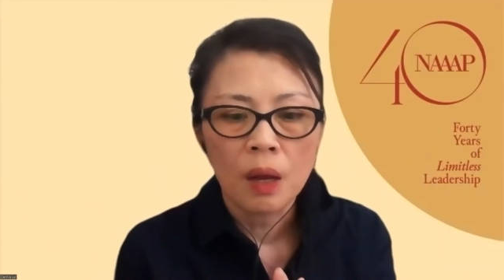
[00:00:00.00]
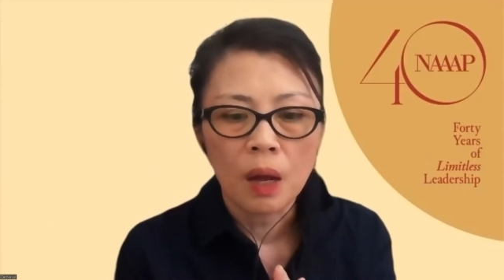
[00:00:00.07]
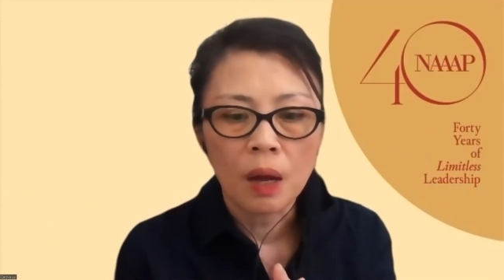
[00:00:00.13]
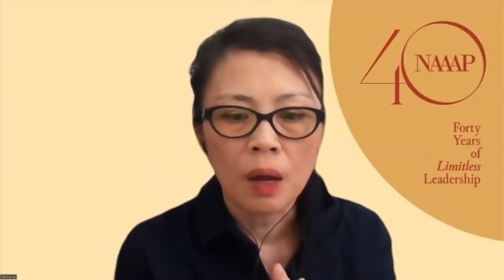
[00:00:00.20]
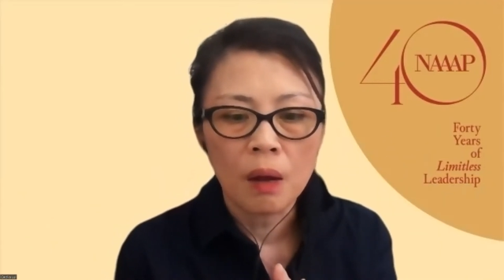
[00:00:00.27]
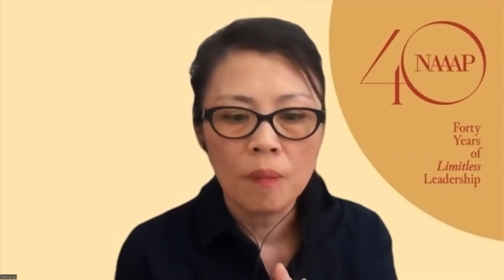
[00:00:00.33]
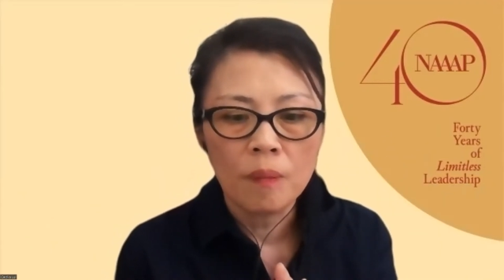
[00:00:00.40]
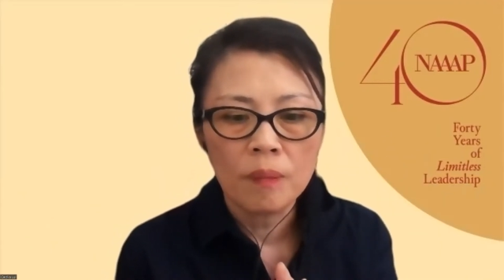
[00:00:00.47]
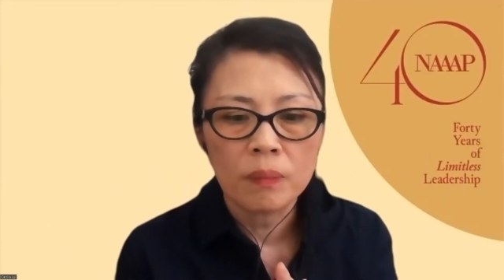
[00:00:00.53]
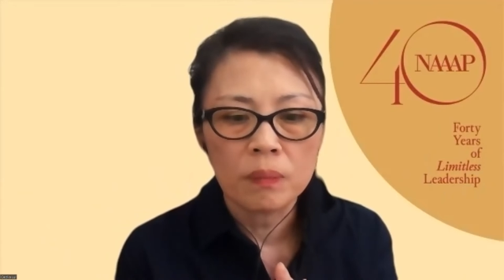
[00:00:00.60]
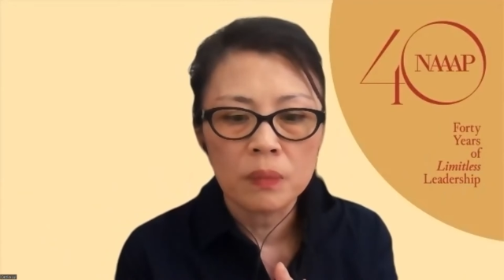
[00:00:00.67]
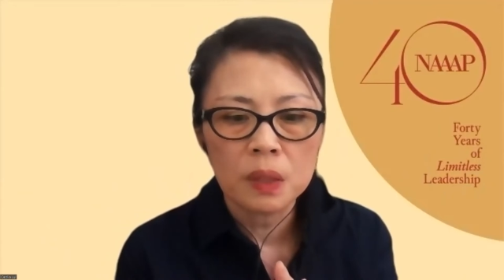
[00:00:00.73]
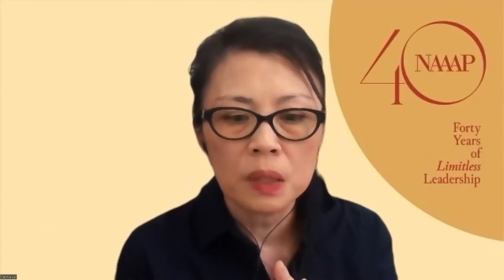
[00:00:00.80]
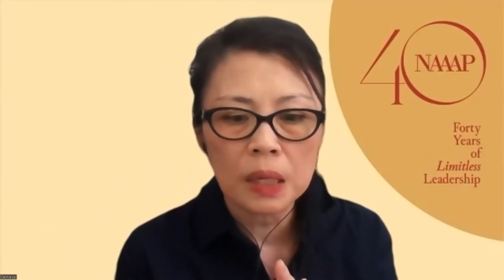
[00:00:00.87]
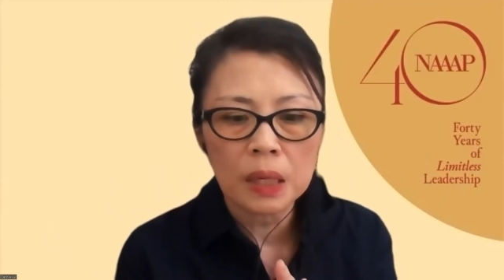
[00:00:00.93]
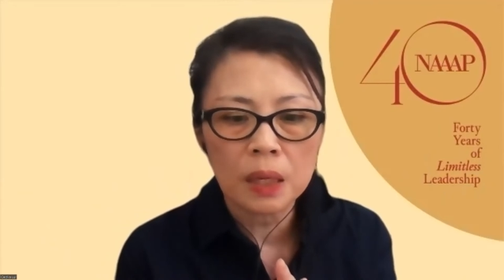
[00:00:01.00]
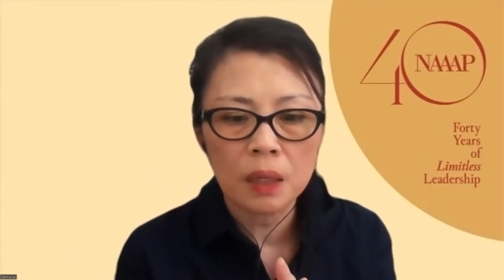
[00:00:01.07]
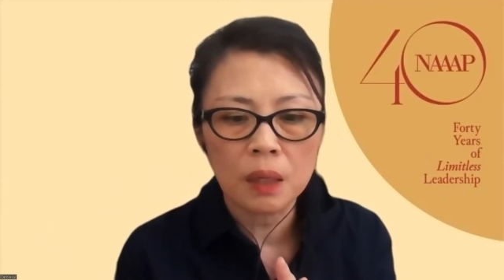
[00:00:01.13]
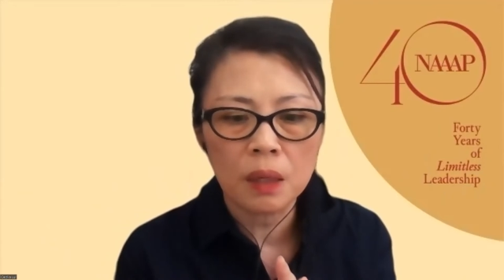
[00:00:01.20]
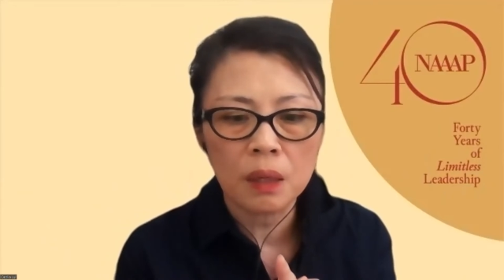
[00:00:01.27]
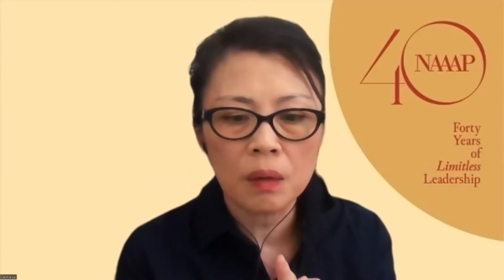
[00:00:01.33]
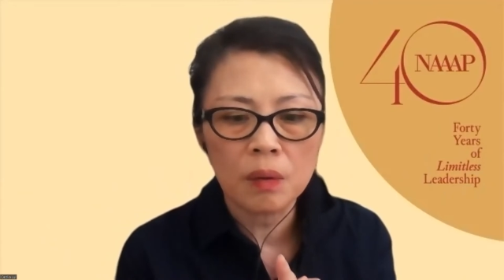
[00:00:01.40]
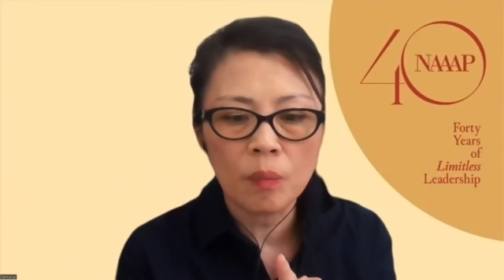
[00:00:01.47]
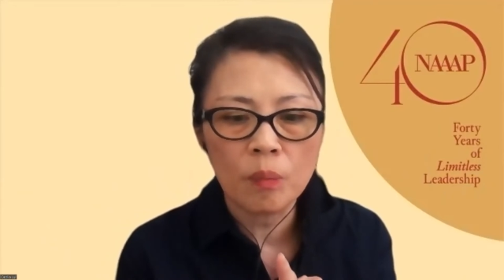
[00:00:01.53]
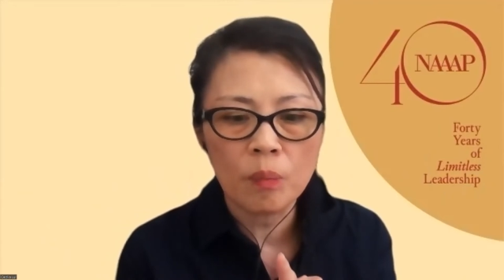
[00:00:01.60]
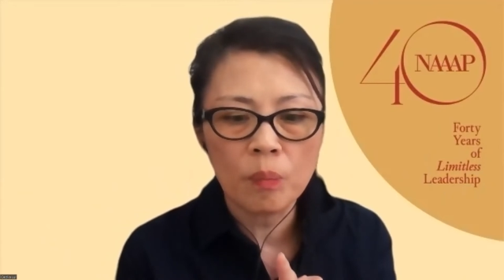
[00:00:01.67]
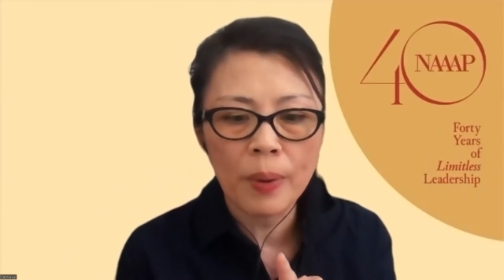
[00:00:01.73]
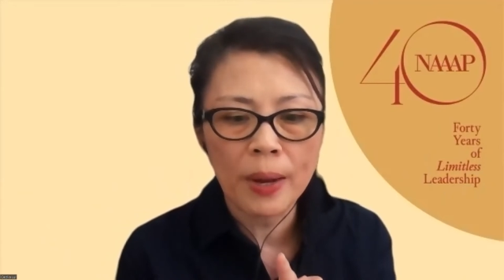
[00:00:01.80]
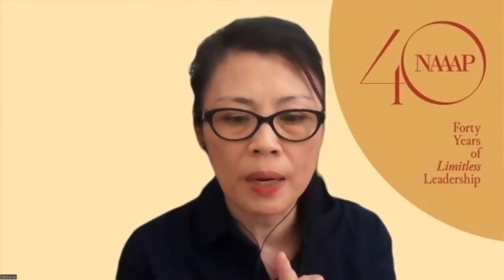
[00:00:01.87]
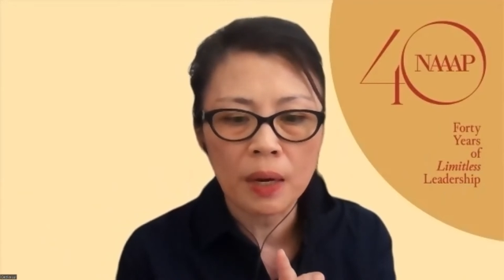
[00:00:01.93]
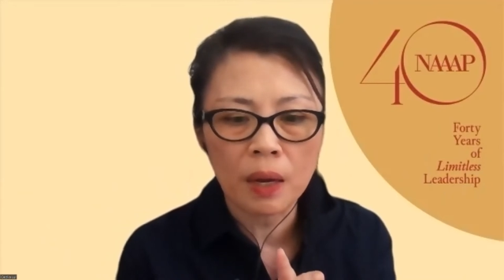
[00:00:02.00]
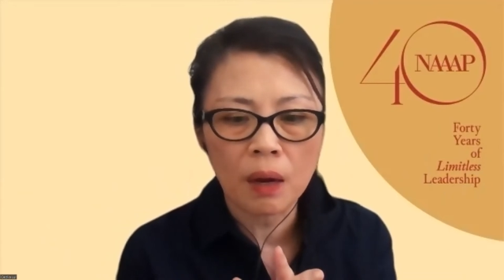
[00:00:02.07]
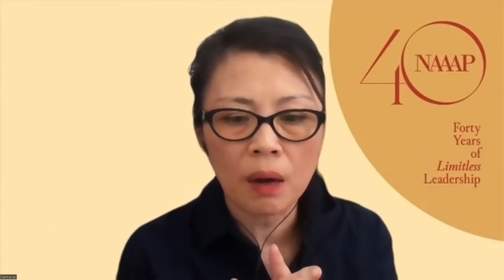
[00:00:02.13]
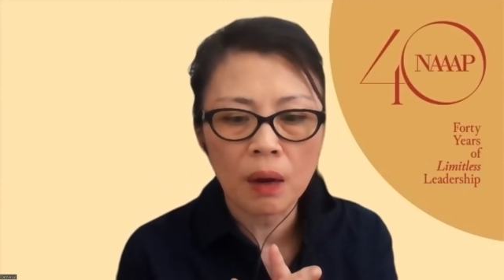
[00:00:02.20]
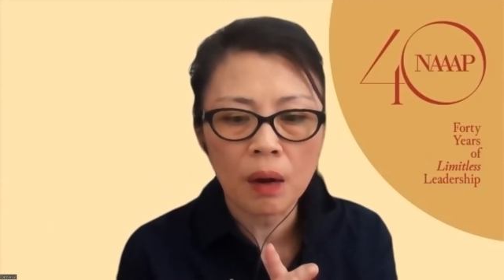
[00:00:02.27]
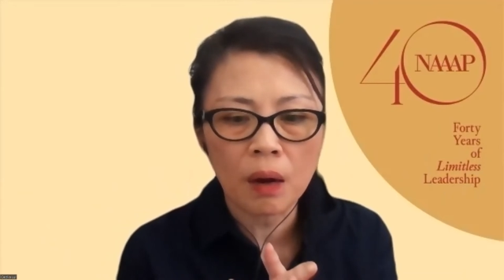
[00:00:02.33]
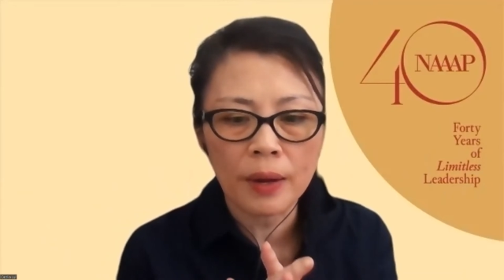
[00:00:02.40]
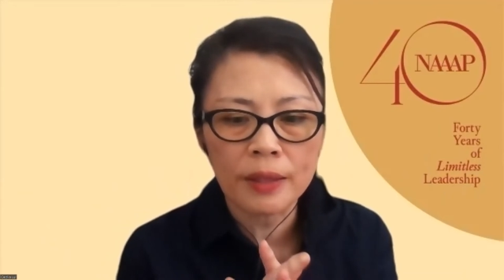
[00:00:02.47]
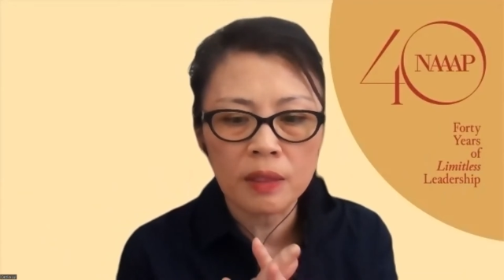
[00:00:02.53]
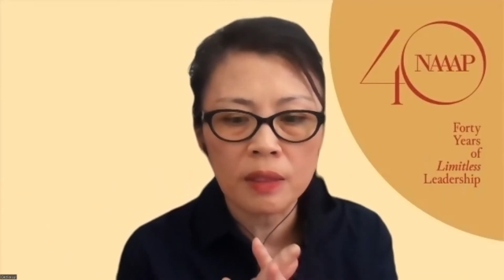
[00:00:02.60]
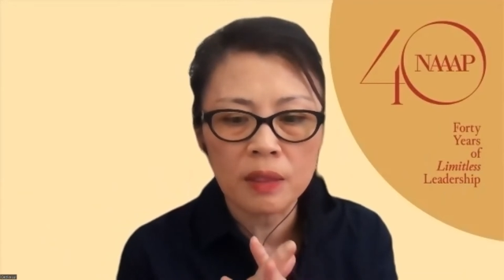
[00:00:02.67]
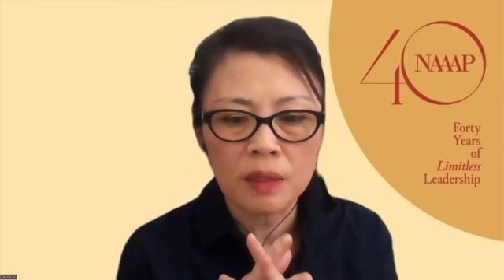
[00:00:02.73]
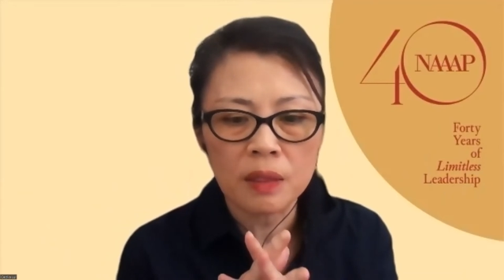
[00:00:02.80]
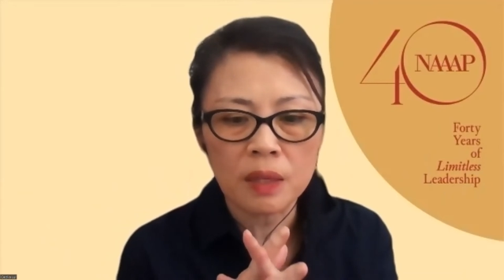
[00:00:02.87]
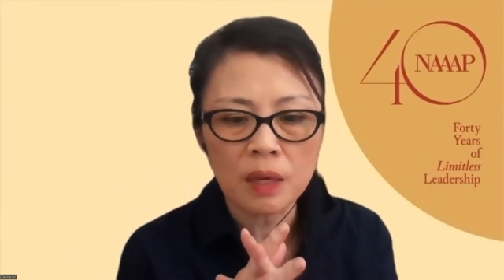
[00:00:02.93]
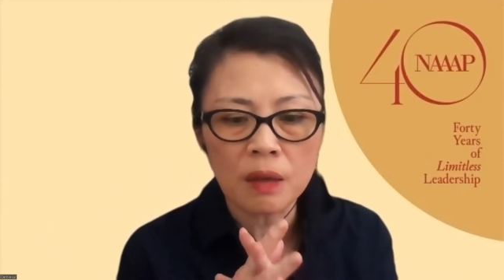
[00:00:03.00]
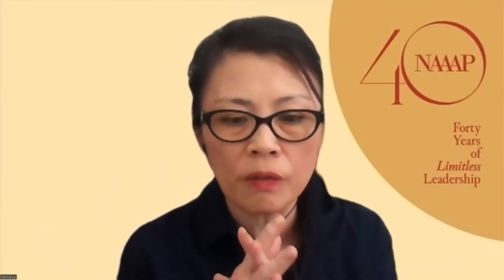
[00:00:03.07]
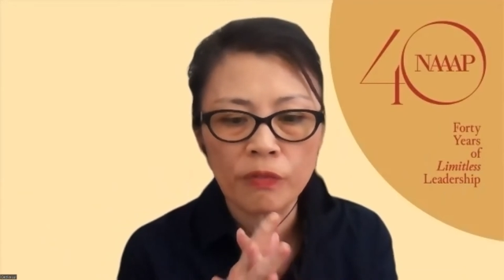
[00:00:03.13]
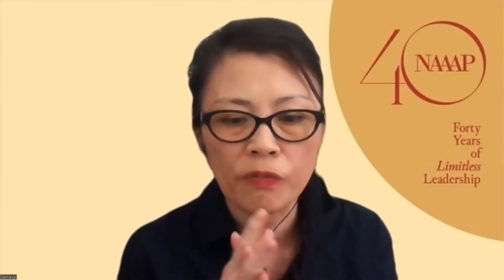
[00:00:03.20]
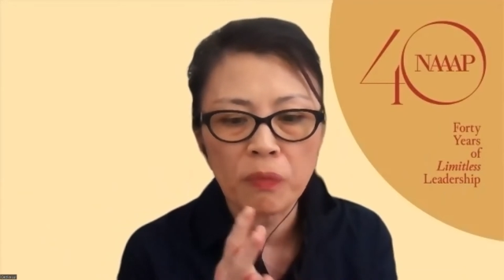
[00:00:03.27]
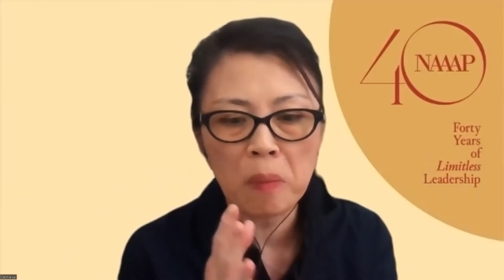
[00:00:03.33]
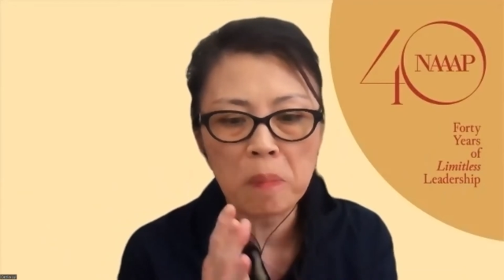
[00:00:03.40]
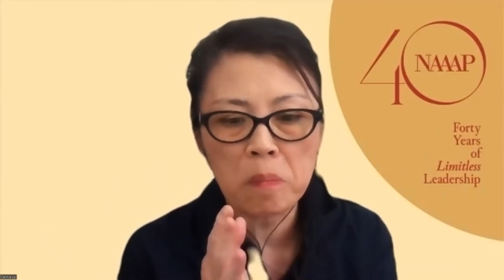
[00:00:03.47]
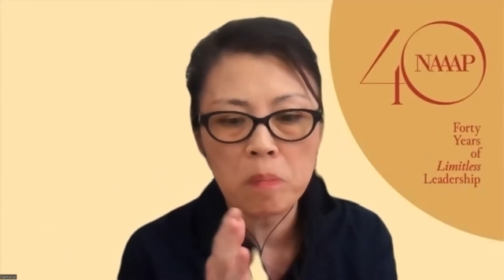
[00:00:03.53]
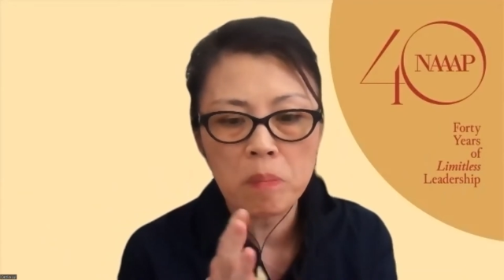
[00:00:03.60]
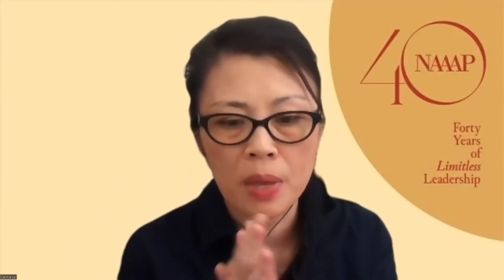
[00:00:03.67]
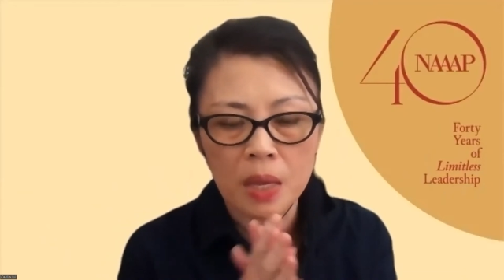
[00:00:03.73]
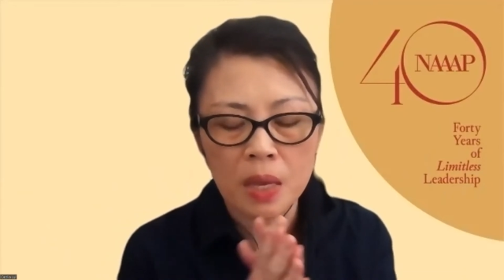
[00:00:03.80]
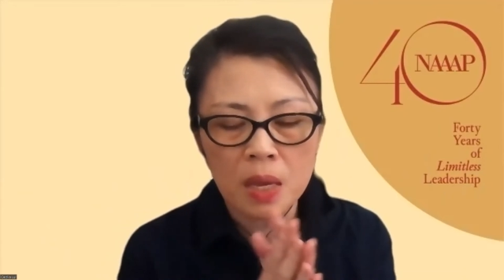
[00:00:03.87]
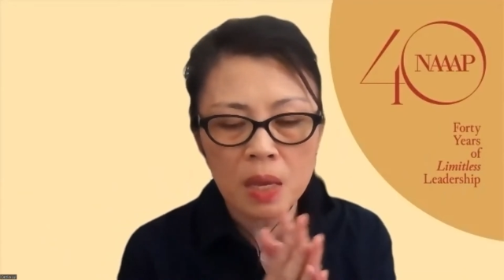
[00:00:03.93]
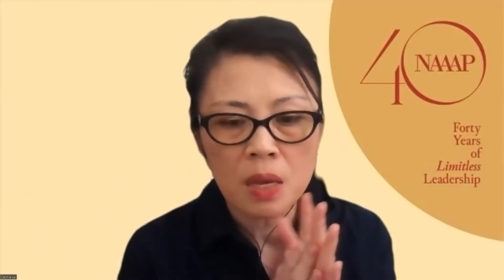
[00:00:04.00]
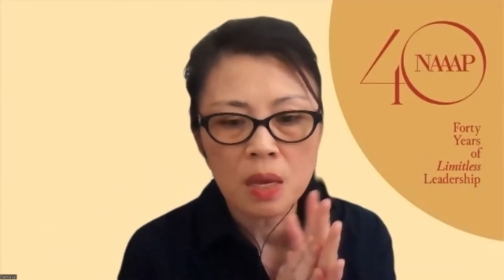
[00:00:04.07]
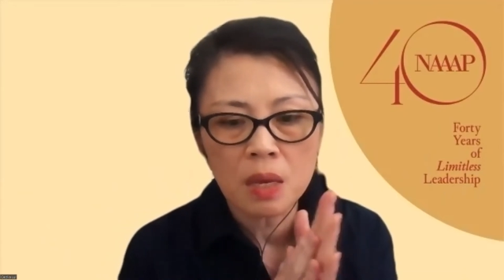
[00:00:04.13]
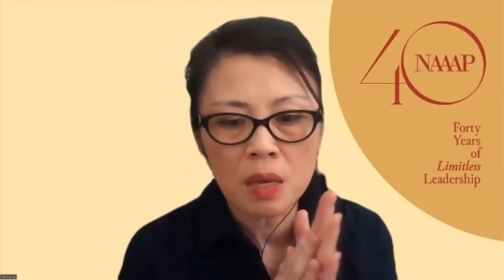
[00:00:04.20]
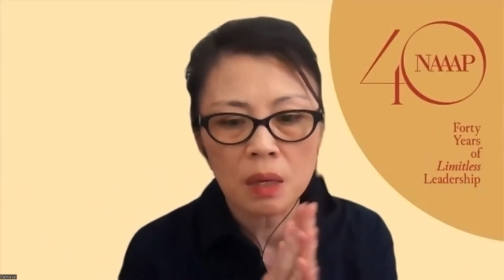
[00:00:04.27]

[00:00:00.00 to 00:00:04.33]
But I think for me,